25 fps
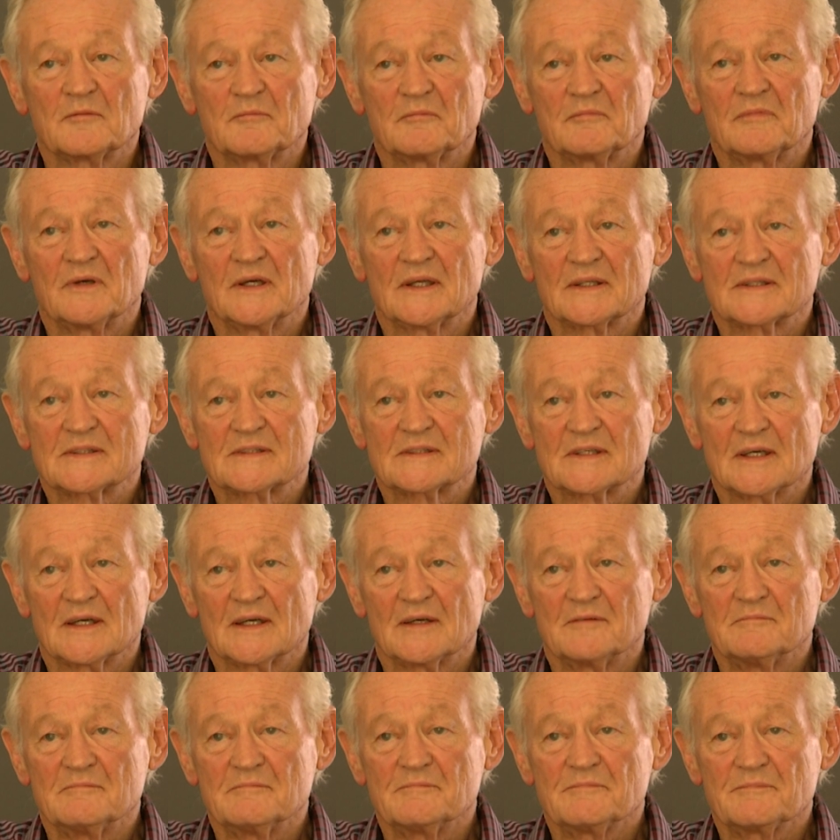But
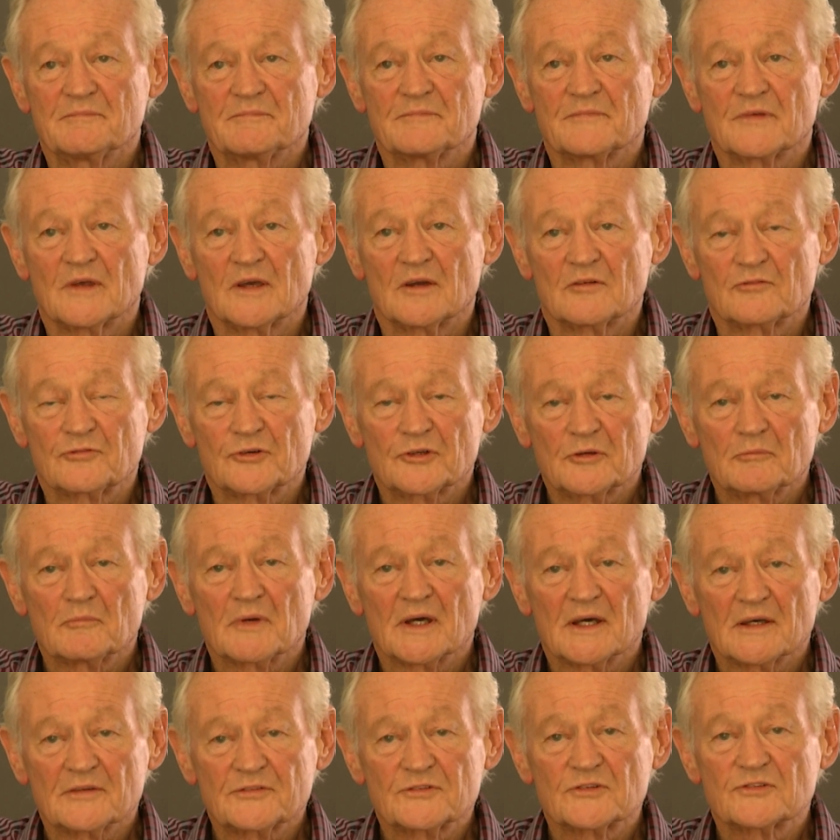foot and
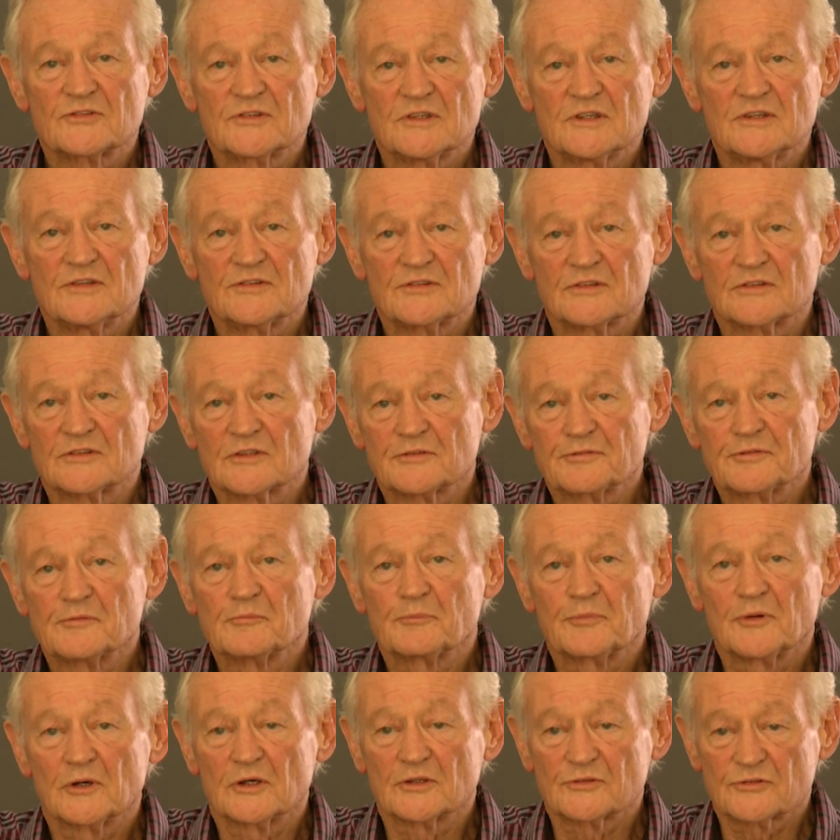mouth disease in different
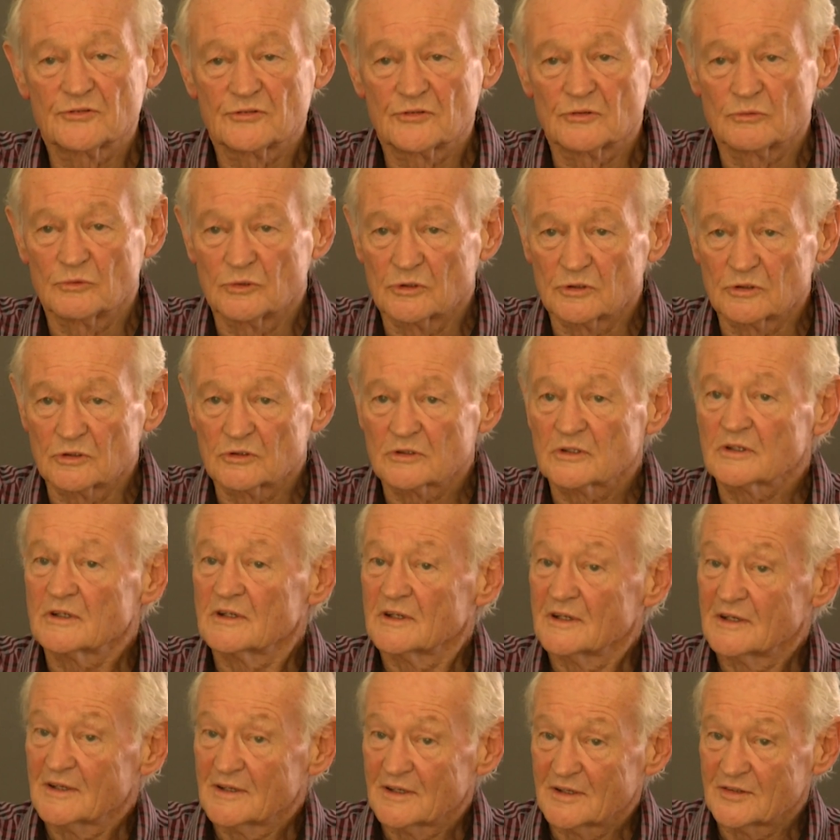parts of the world
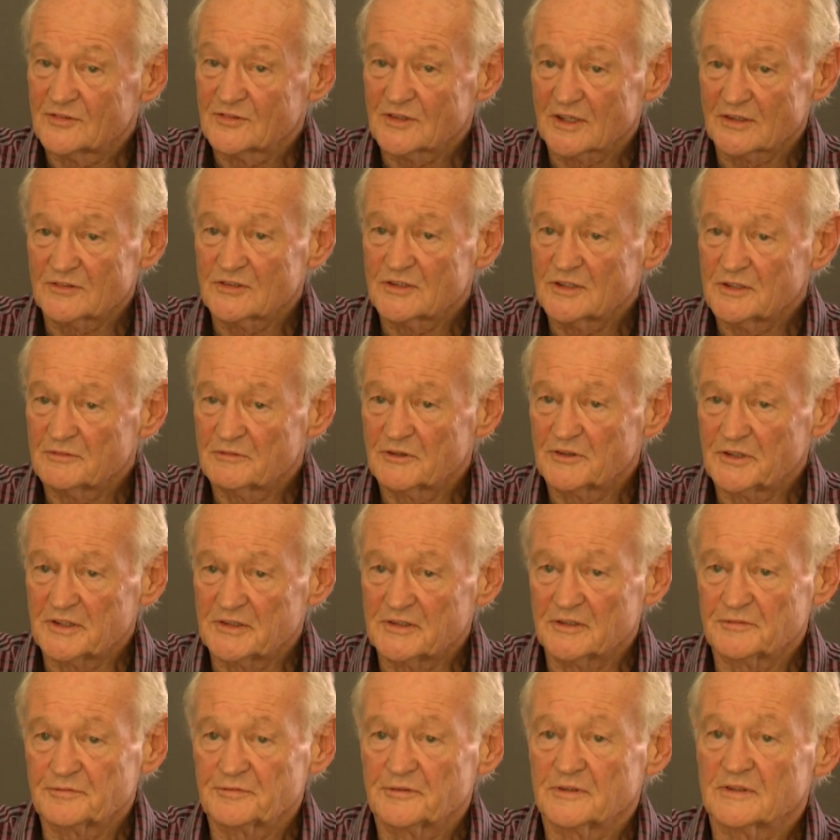is actually very
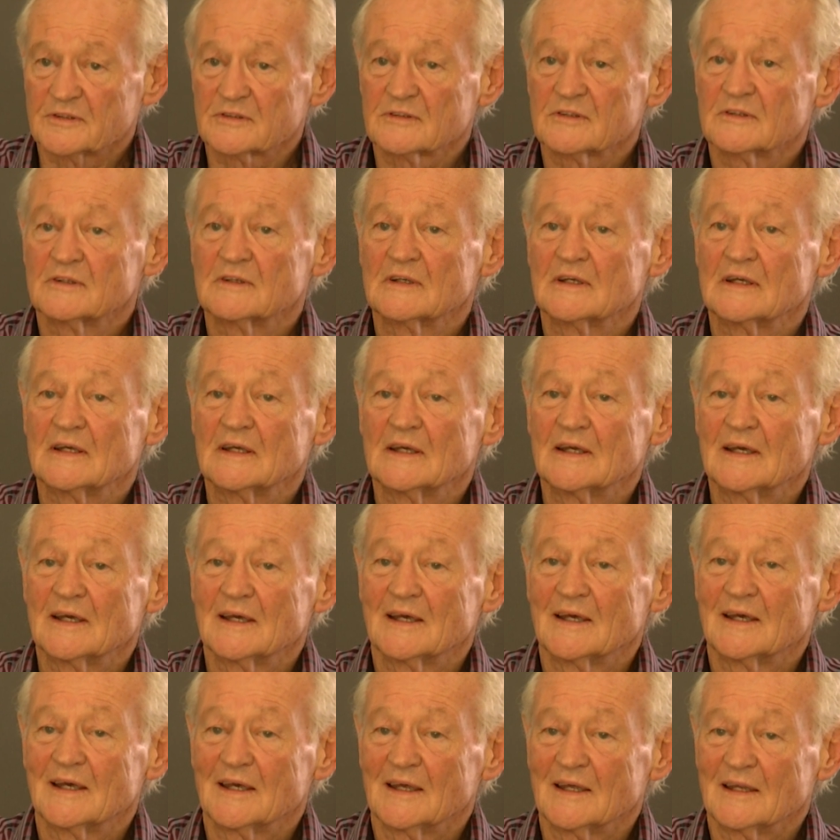different.
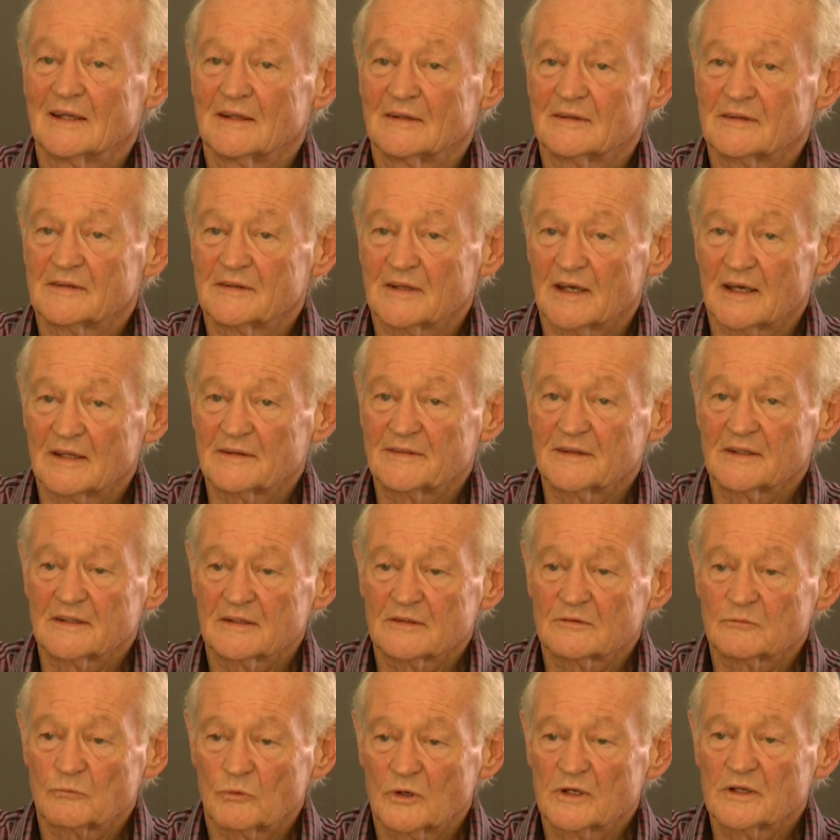And I think
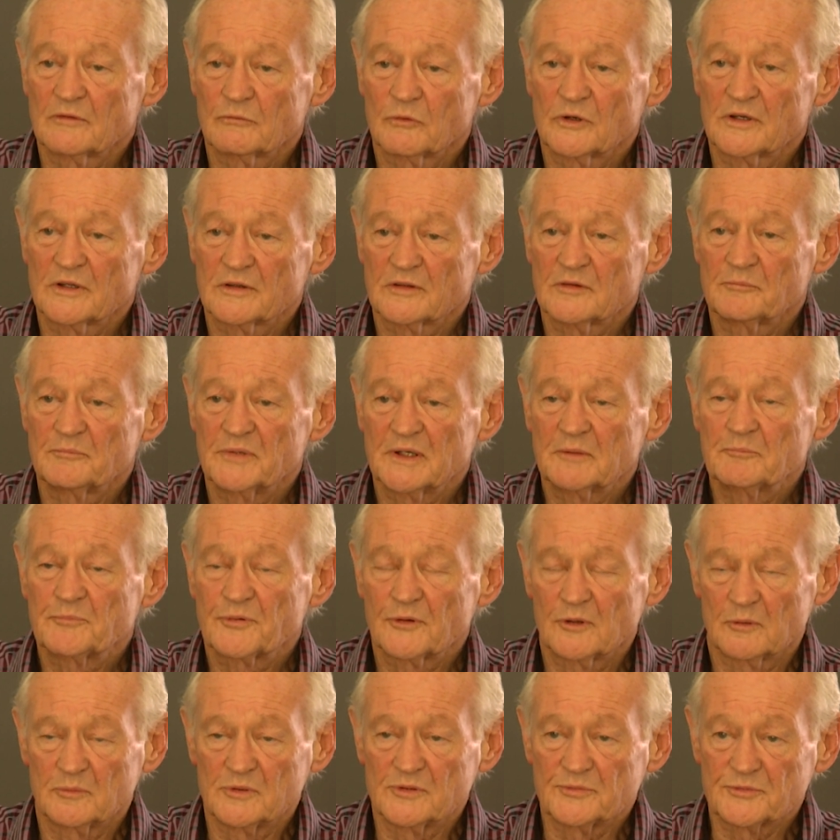that one of the big
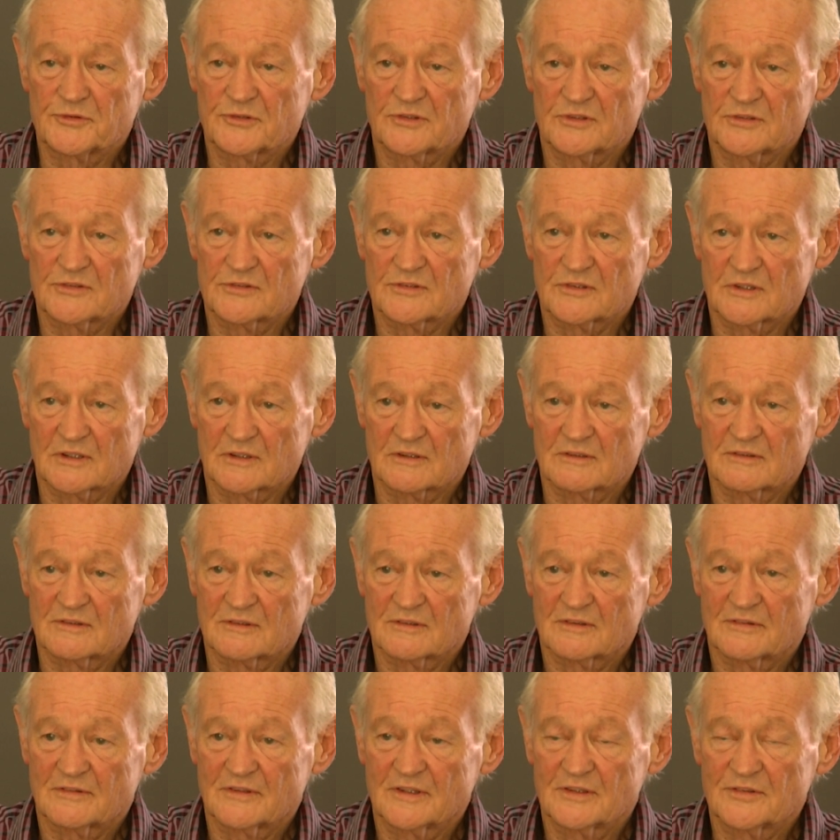problems is that
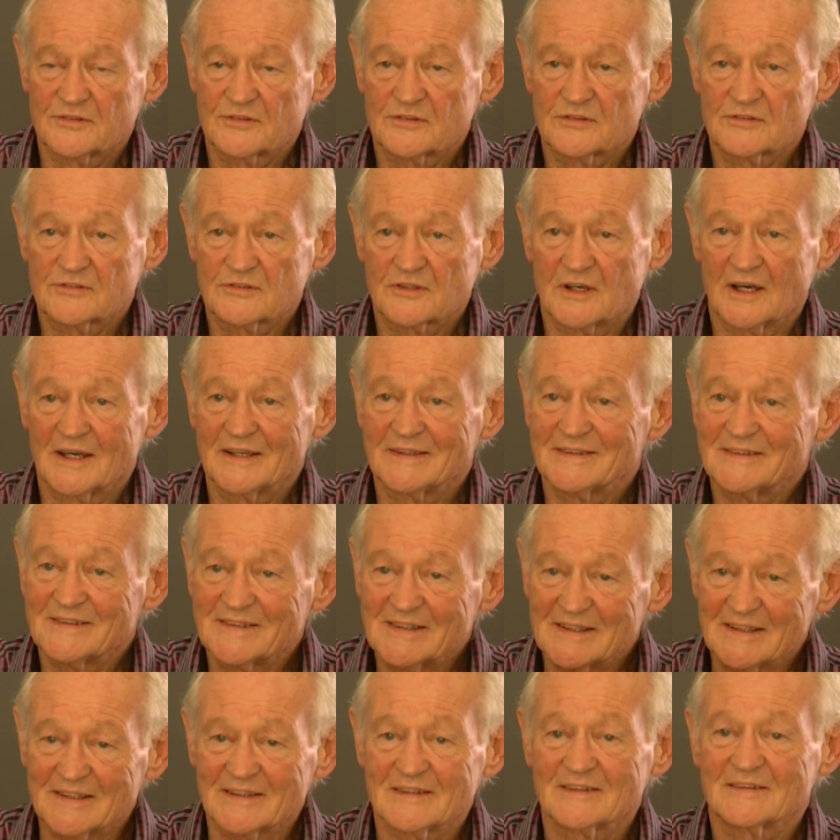there's this
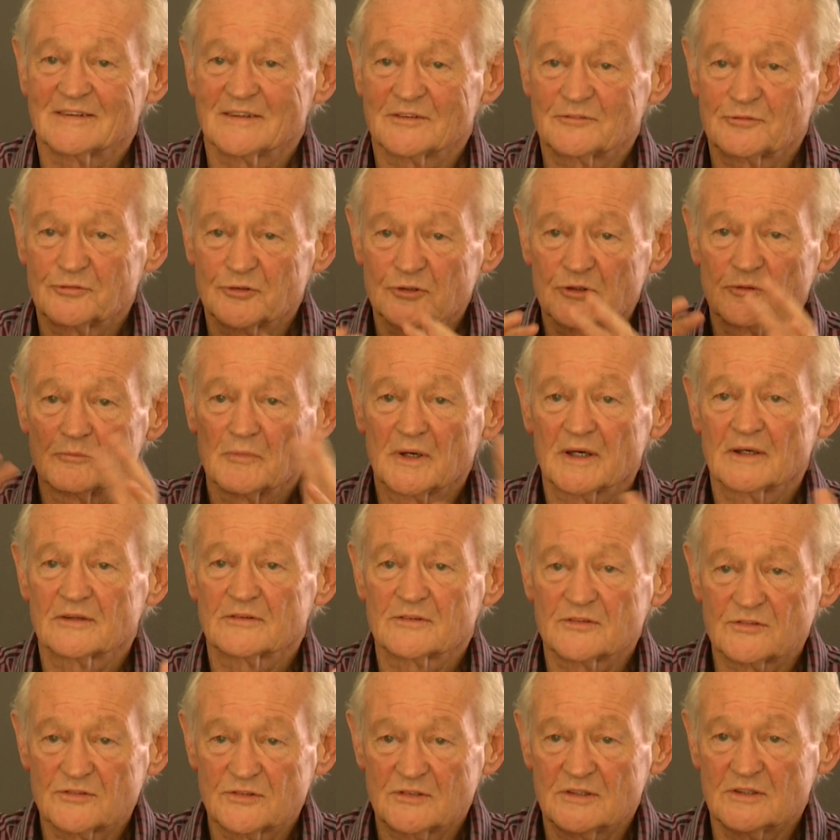idea that foot and mouth
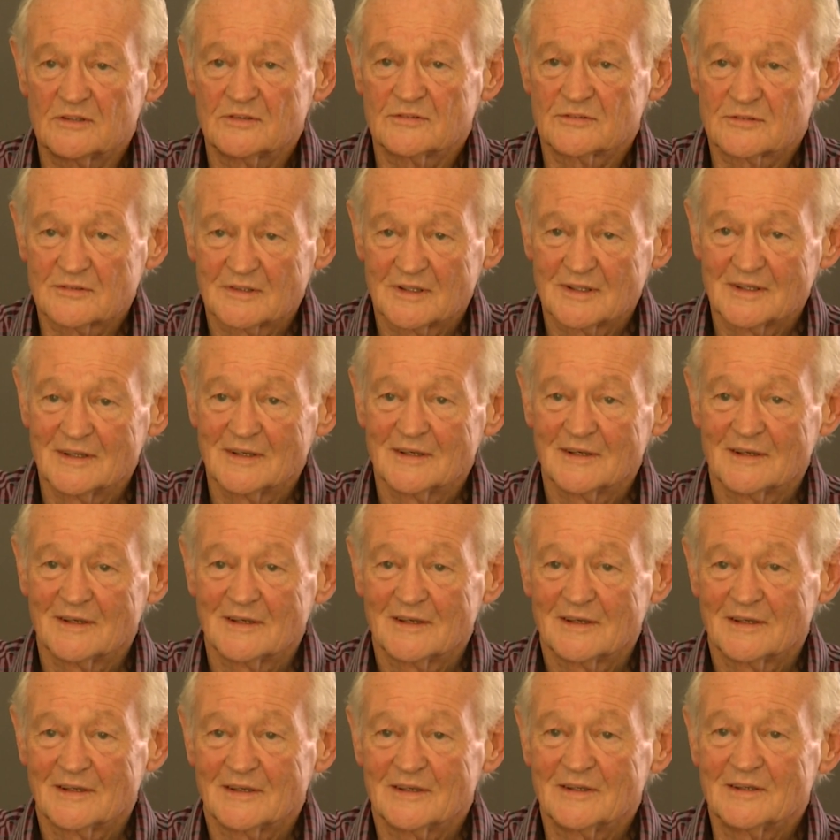disease
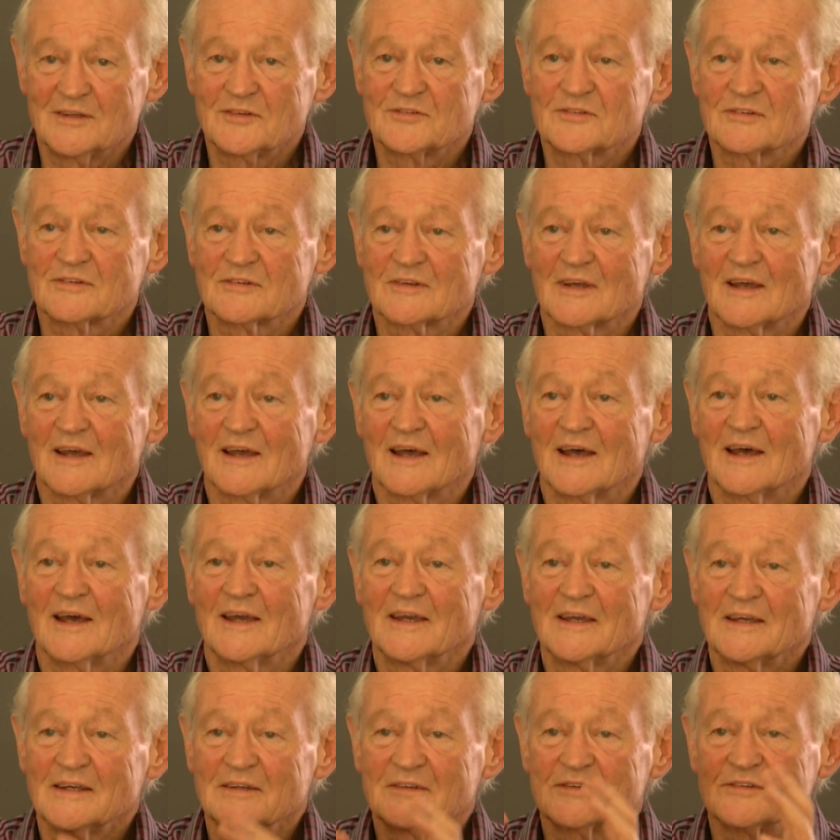is
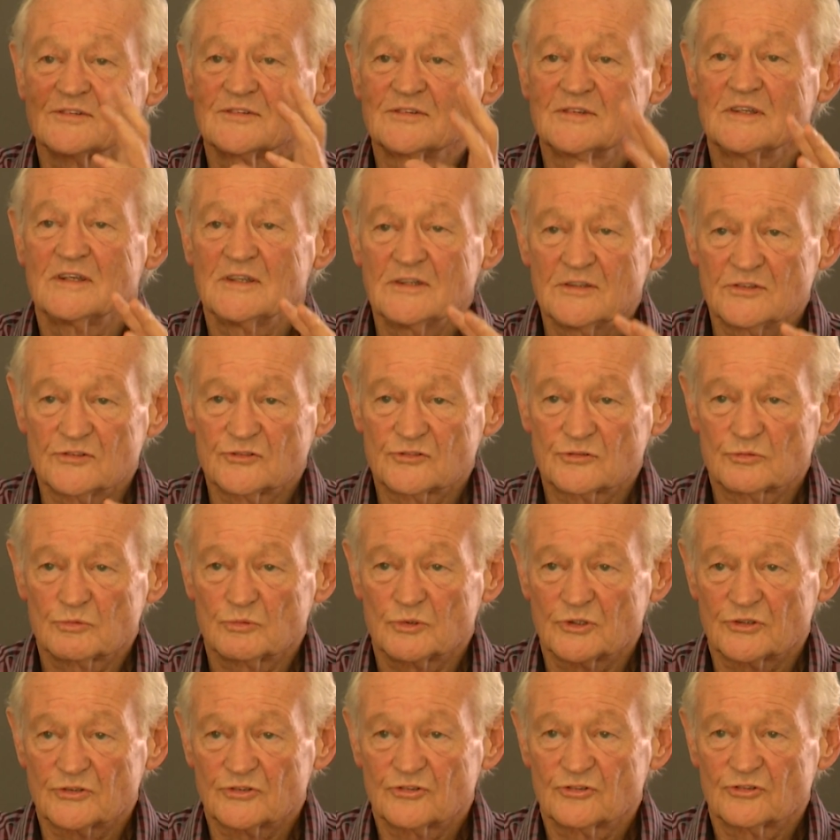a disease
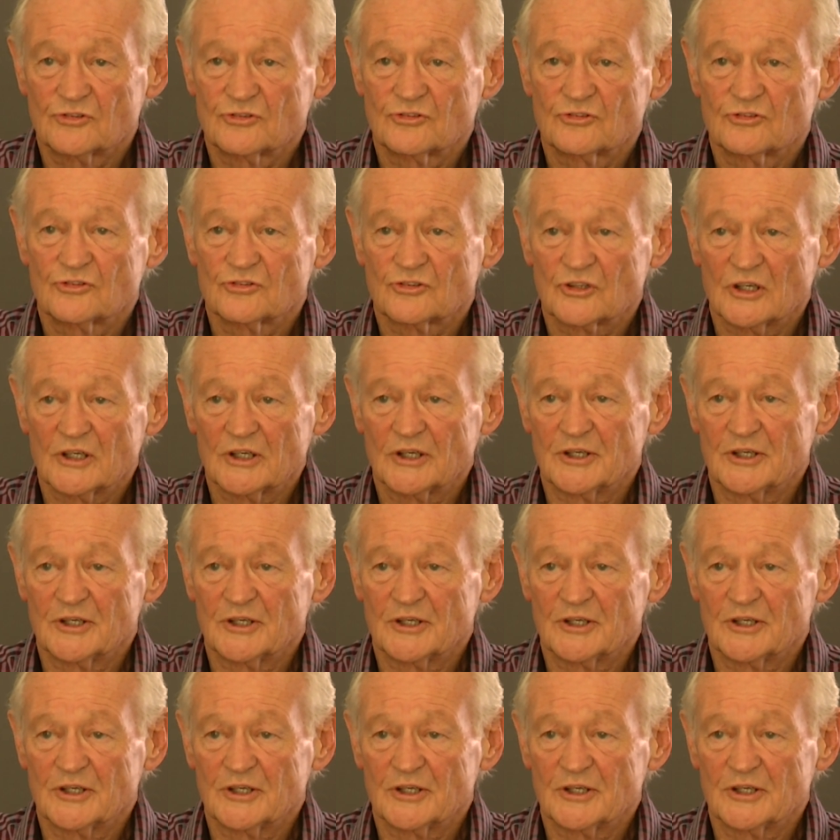which